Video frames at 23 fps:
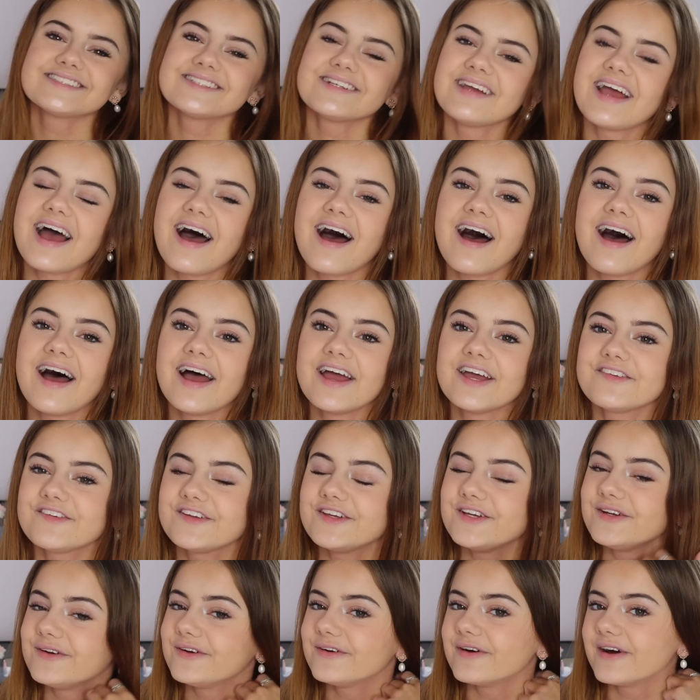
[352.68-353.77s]
So yeah, if
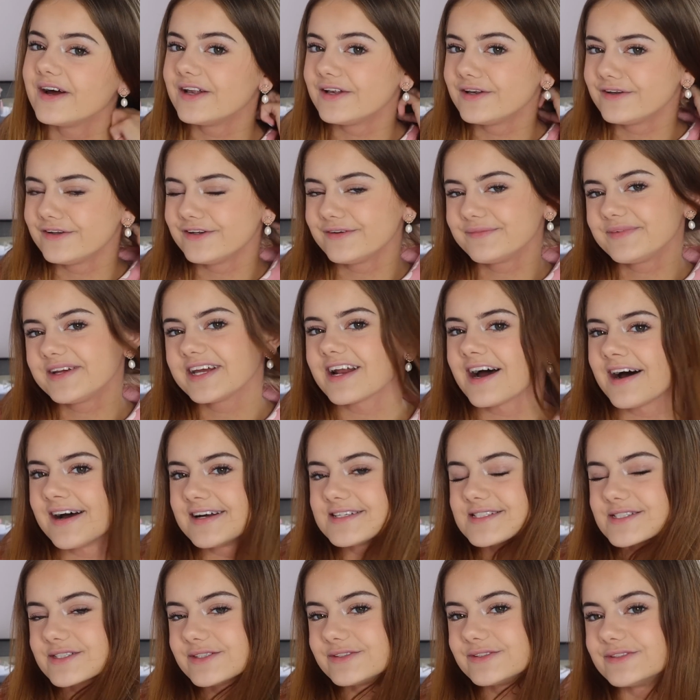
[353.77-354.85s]
you knew me in
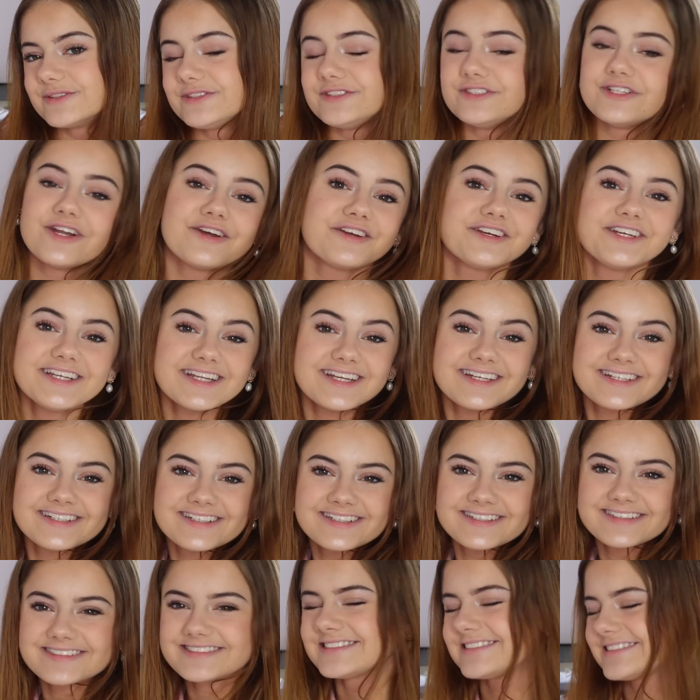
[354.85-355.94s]
high school, no you
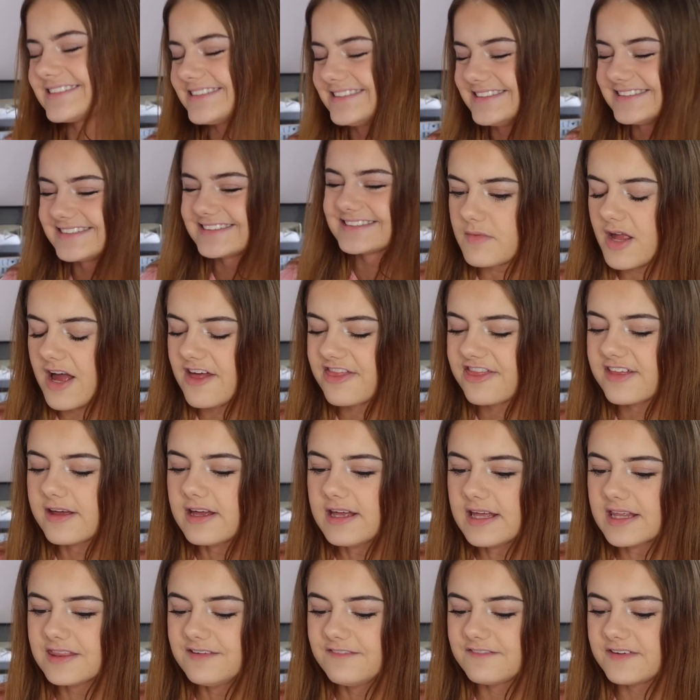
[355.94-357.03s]
didn't. I
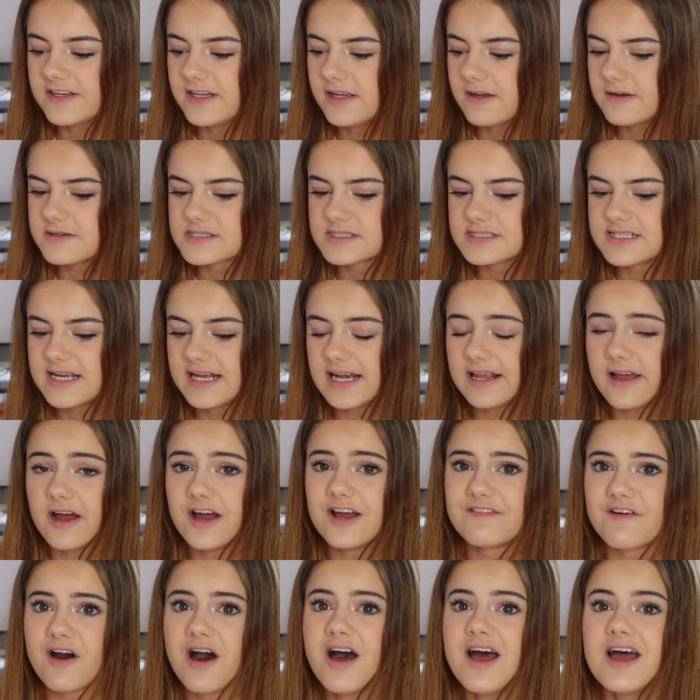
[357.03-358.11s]
think the video is nearly
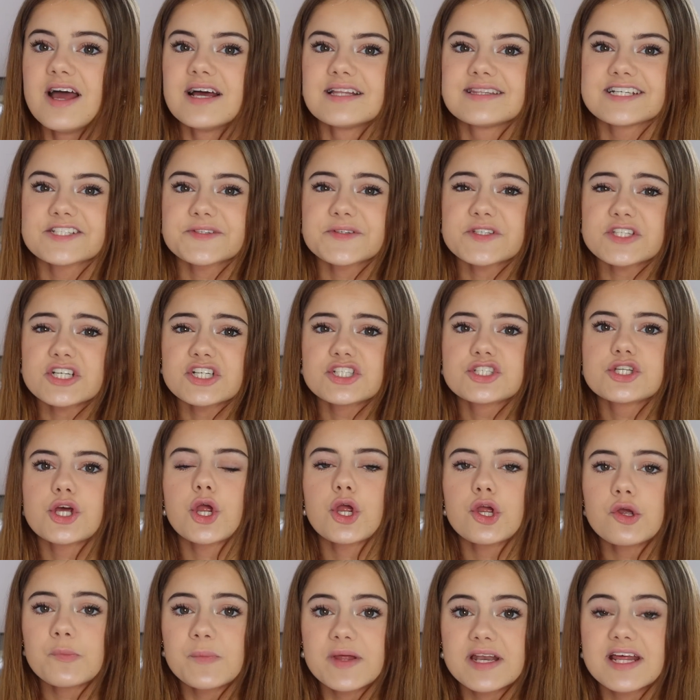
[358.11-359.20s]
over. This was a
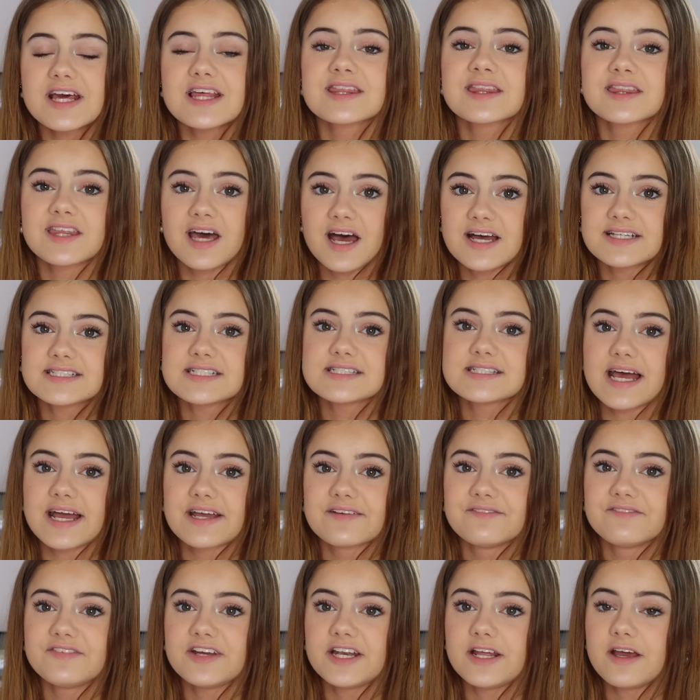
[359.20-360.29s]
2-minute and
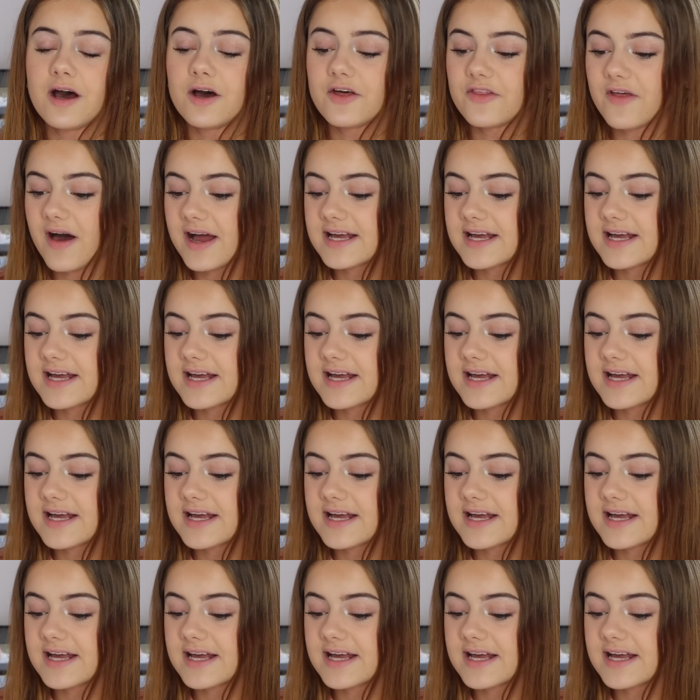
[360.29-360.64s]
30-second video.